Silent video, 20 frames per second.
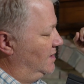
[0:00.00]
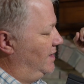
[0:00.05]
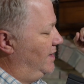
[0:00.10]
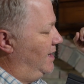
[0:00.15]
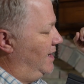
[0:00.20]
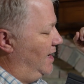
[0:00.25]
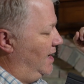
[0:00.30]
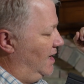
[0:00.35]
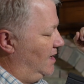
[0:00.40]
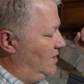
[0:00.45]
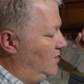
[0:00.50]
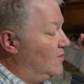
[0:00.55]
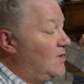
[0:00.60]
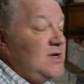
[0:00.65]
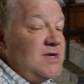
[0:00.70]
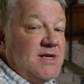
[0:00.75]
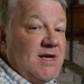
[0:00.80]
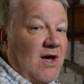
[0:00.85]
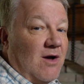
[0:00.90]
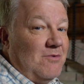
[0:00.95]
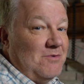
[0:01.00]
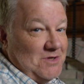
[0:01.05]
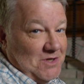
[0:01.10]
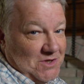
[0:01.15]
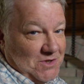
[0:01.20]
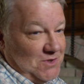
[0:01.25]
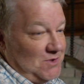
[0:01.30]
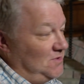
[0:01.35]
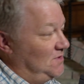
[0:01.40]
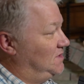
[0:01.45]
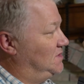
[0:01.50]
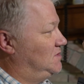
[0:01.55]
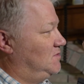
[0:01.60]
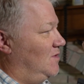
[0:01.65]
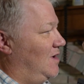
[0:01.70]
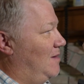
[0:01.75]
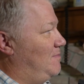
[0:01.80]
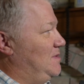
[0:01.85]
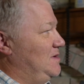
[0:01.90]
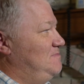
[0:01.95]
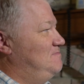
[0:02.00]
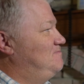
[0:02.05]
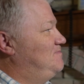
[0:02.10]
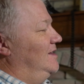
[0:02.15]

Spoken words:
And you can tell when you shoot this weapon,